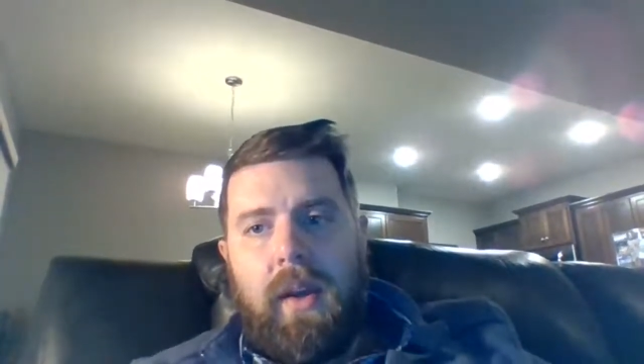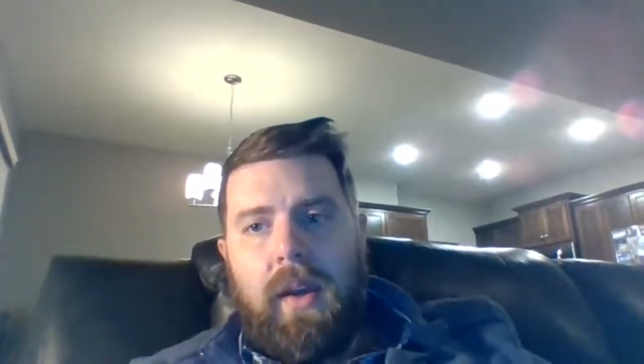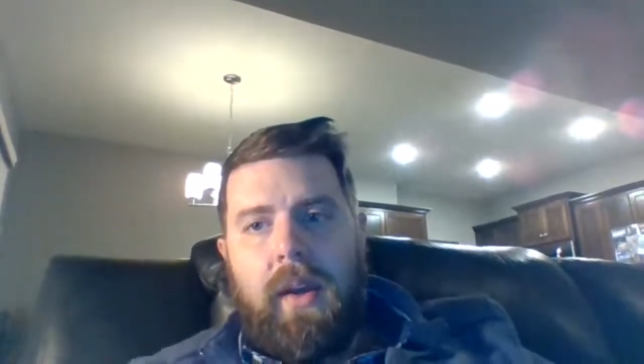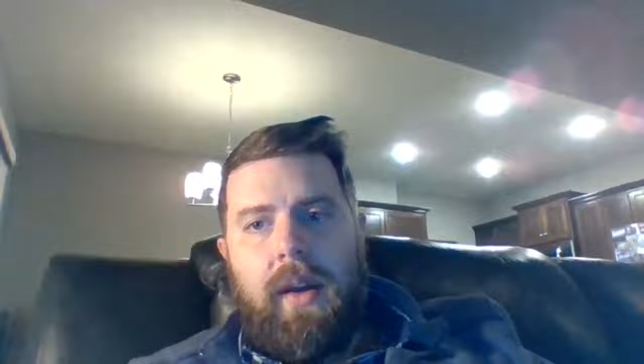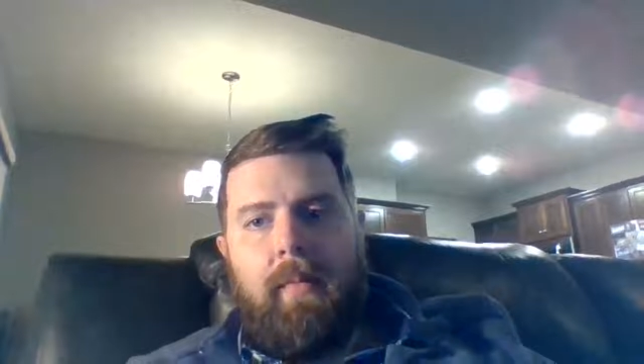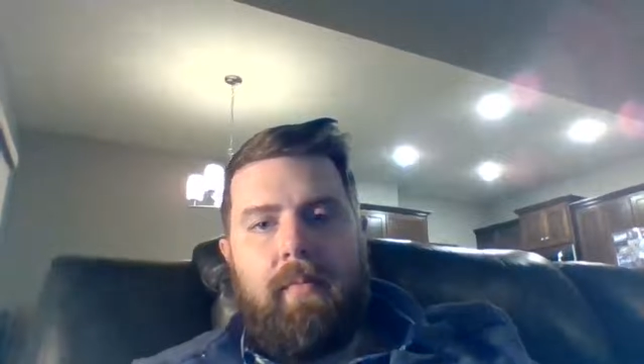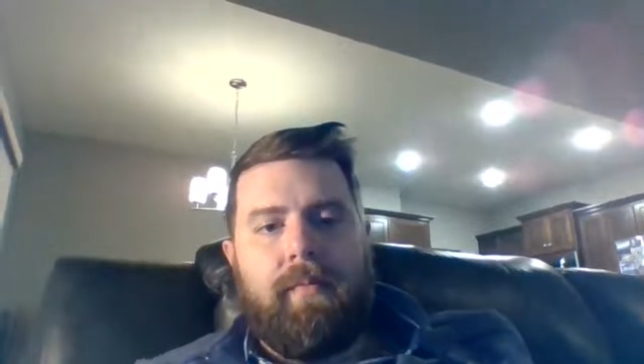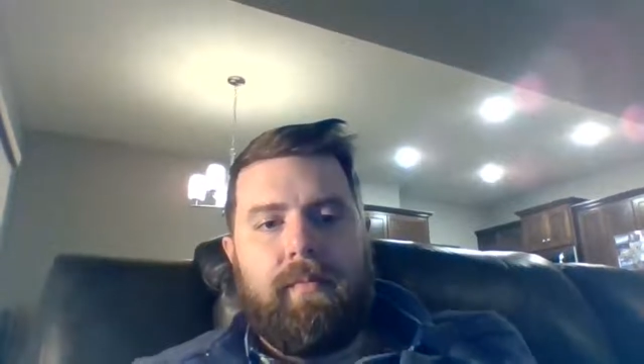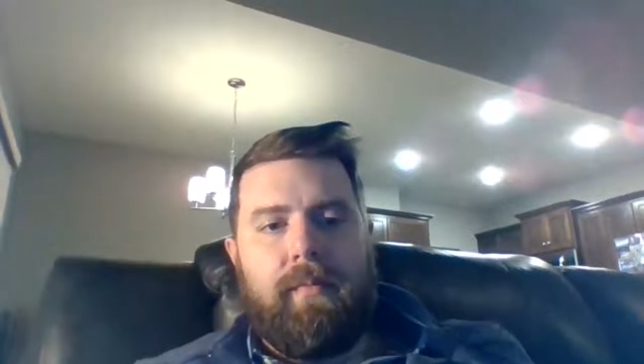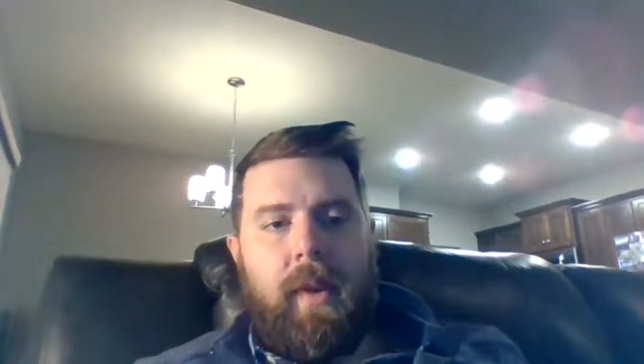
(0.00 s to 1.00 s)

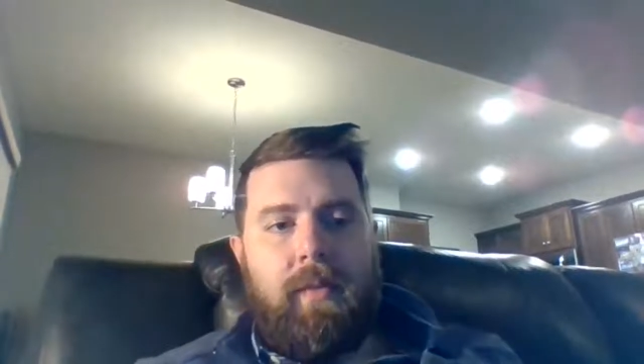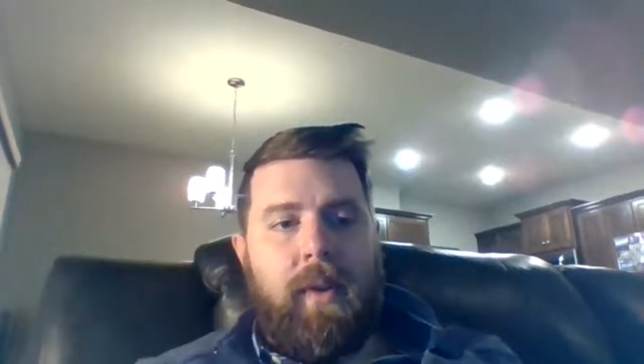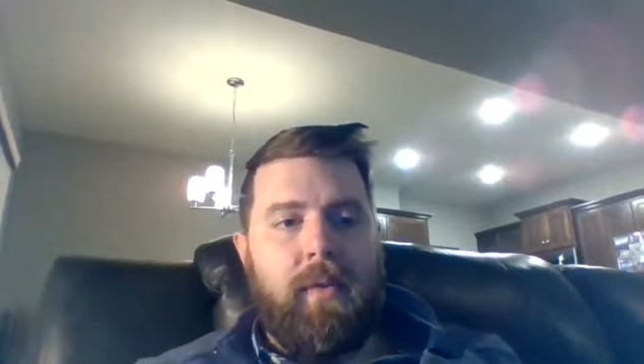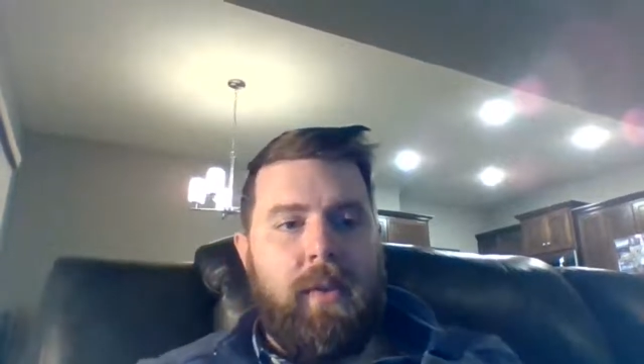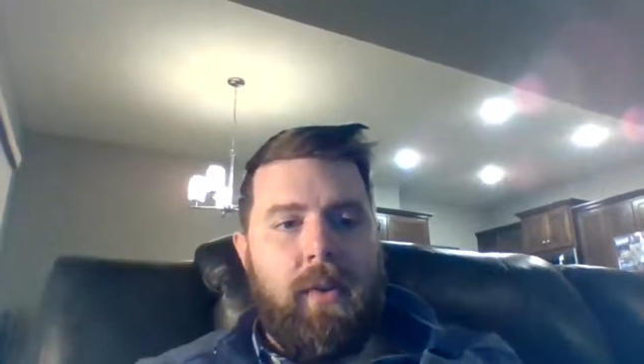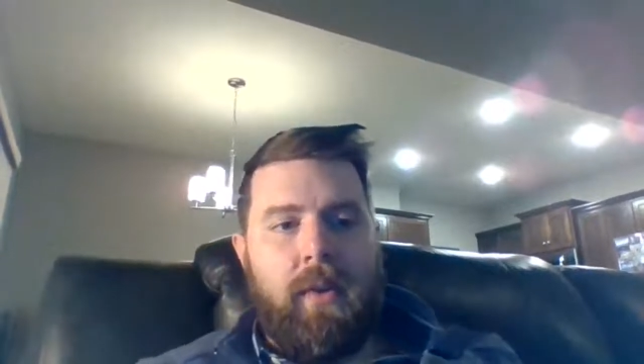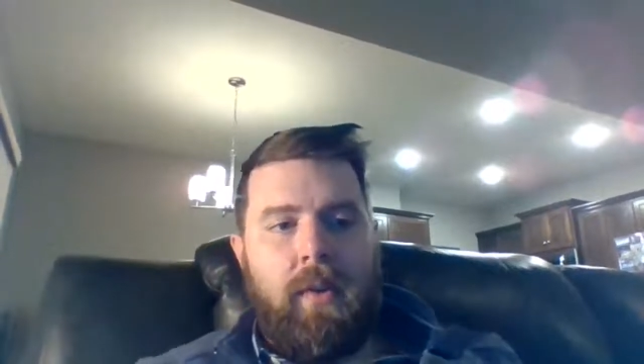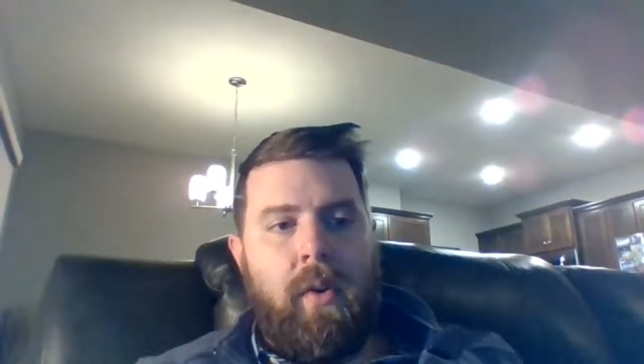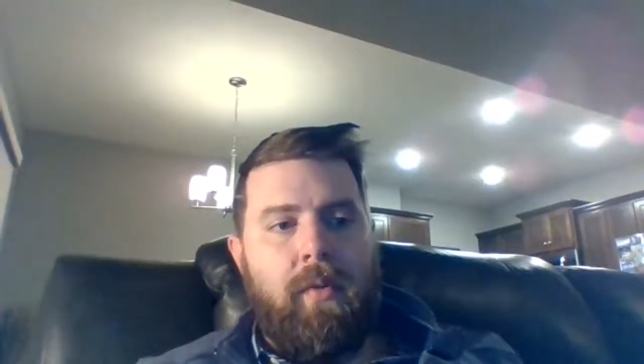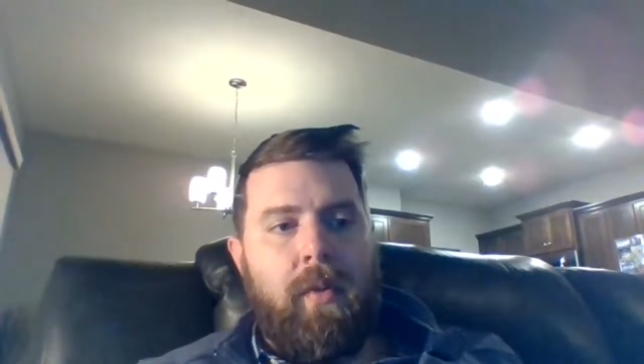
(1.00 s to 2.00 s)
I've given you a
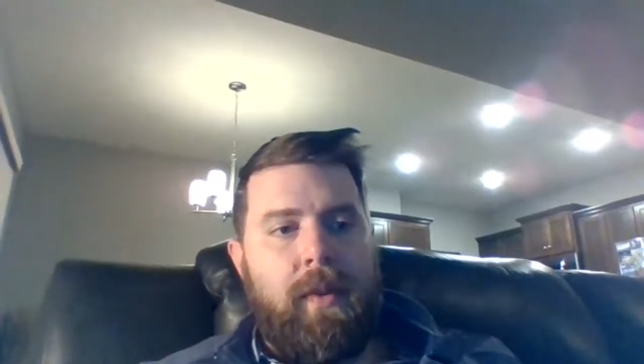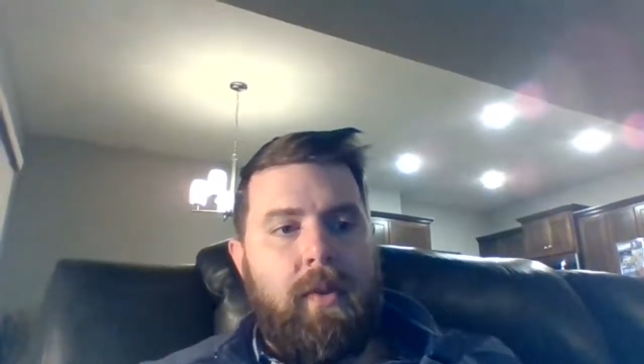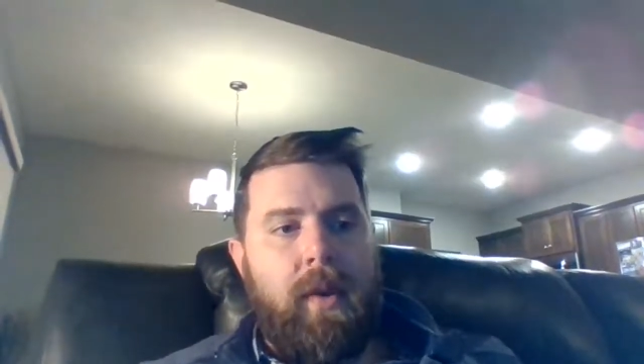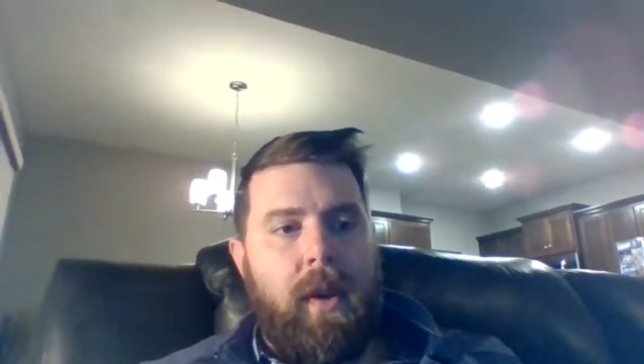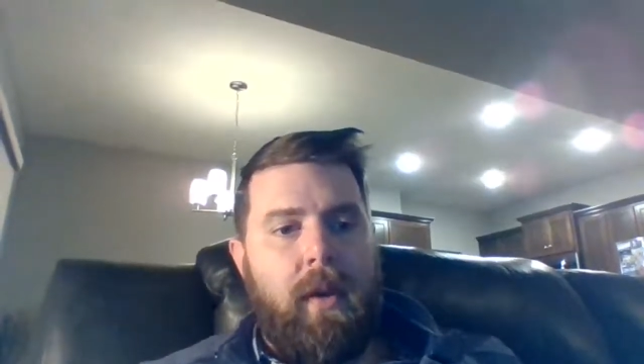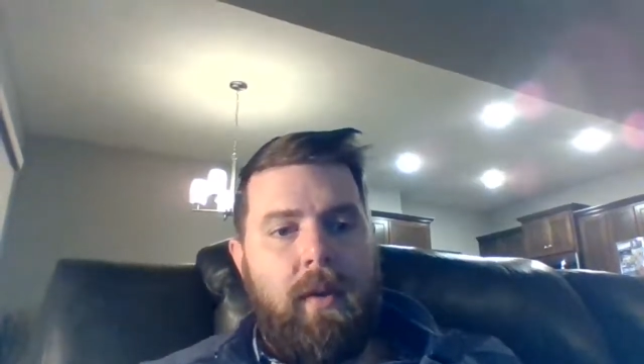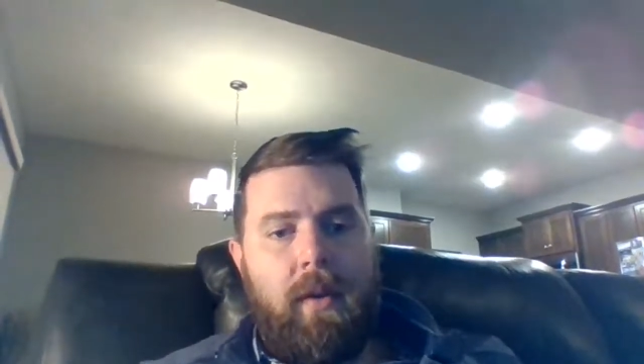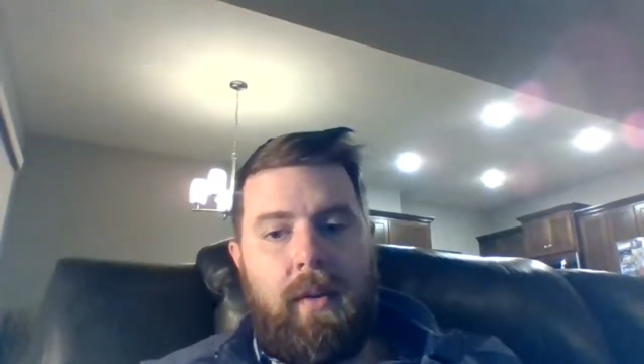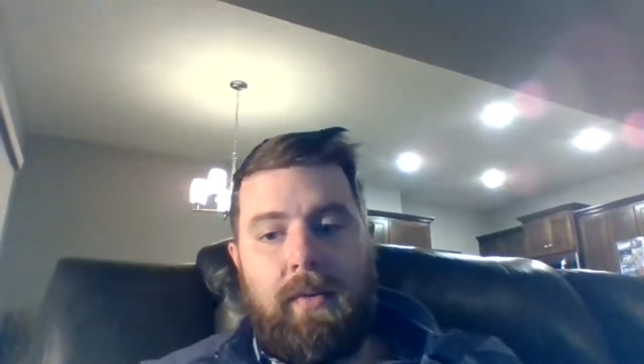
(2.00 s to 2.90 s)
good overview here.